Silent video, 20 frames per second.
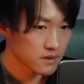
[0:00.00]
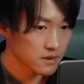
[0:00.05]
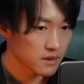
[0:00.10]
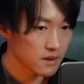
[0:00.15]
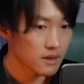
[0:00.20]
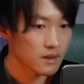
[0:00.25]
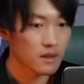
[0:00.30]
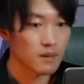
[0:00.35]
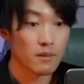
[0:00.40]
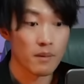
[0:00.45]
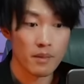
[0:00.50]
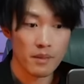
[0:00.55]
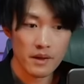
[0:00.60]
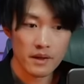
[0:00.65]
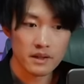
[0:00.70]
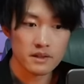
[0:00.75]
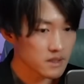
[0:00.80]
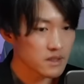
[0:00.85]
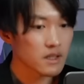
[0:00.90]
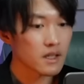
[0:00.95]
Given
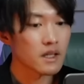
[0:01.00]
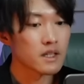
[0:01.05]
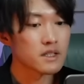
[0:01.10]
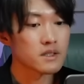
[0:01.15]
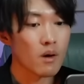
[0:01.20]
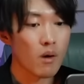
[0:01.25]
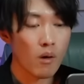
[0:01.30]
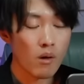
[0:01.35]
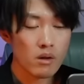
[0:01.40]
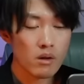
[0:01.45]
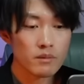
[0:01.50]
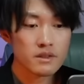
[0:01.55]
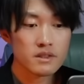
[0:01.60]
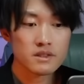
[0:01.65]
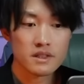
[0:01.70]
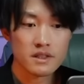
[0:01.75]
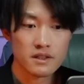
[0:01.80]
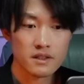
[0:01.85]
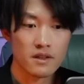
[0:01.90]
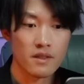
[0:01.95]
this, it's almost
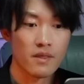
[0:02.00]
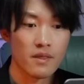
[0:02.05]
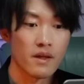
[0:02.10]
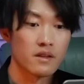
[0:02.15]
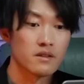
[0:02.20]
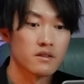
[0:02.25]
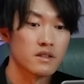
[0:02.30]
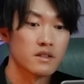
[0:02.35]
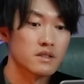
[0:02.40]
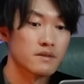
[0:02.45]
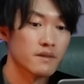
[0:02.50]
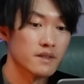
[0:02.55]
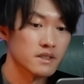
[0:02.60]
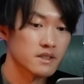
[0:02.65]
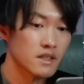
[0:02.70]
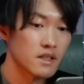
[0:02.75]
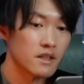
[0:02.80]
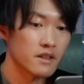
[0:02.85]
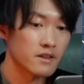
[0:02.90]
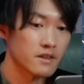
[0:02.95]
certain that this
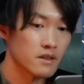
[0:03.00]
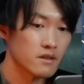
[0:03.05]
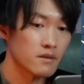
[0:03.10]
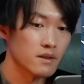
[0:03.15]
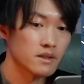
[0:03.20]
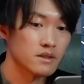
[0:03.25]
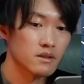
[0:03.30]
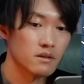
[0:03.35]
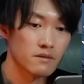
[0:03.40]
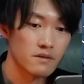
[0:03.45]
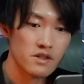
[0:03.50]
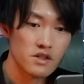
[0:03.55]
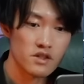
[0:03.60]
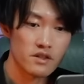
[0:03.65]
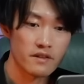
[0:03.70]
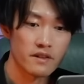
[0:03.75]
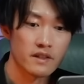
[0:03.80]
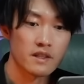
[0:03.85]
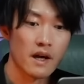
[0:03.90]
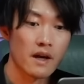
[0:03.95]
facility was originally
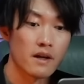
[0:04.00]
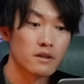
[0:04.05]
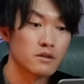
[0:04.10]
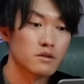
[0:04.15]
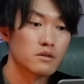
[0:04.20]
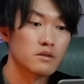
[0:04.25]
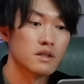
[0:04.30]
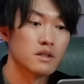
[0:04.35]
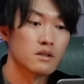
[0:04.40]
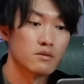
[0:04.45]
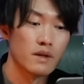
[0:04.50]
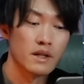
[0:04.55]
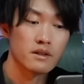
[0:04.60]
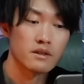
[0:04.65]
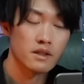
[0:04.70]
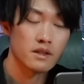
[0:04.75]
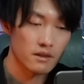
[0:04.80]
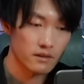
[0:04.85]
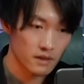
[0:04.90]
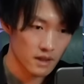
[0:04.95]
tied to the Great
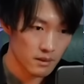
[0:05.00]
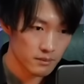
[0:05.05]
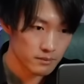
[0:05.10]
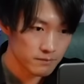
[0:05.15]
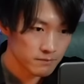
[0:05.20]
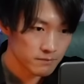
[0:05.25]
Kingdom.